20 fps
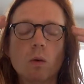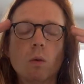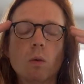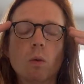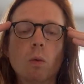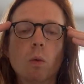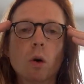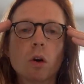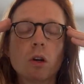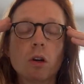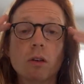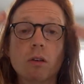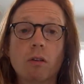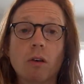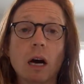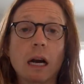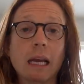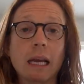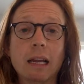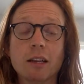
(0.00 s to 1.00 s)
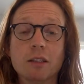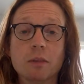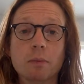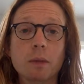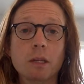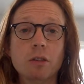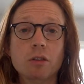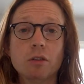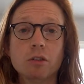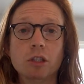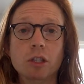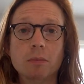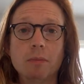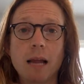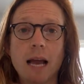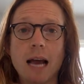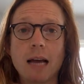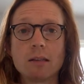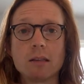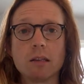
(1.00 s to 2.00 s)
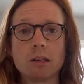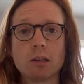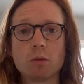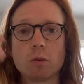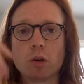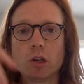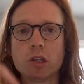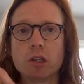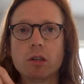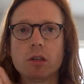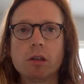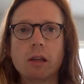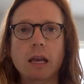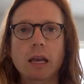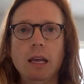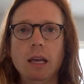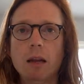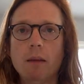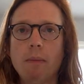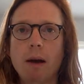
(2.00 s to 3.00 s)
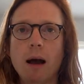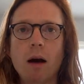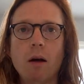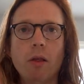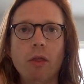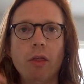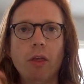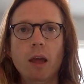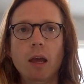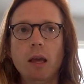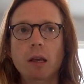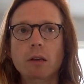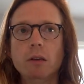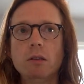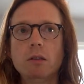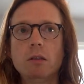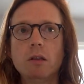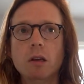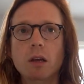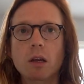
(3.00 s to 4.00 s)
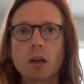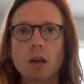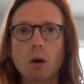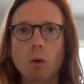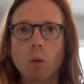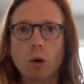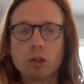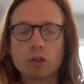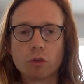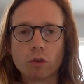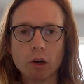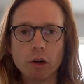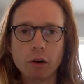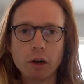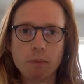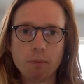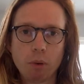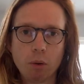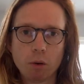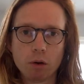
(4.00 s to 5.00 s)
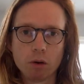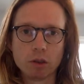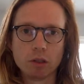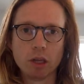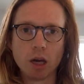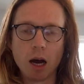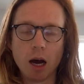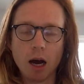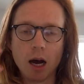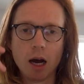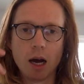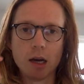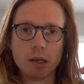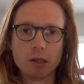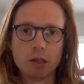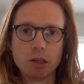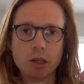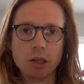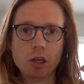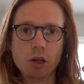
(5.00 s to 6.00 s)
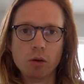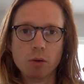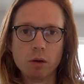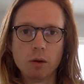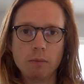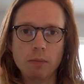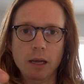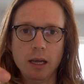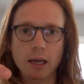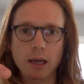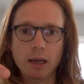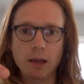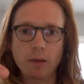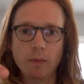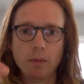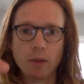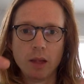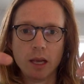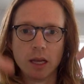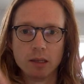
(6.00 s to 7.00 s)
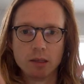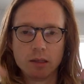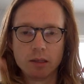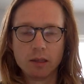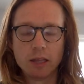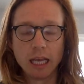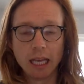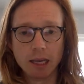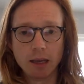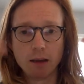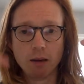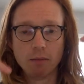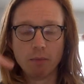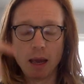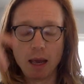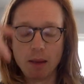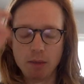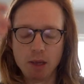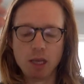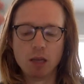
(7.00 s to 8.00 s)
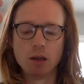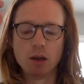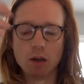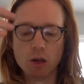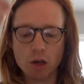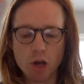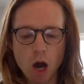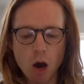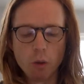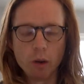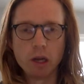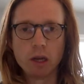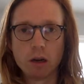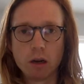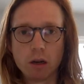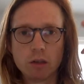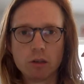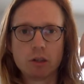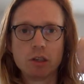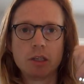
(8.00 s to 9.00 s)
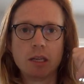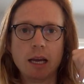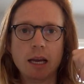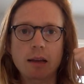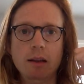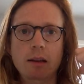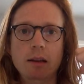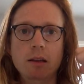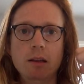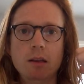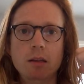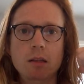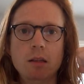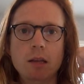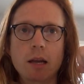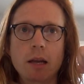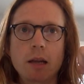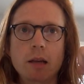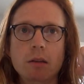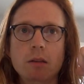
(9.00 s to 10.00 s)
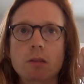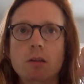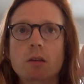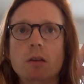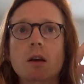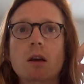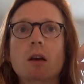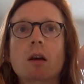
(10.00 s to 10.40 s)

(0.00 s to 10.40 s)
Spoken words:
it's mental gymnastics. We're just thinking about things. What's really important to us, to you and me, is maybe knowing and understanding these things,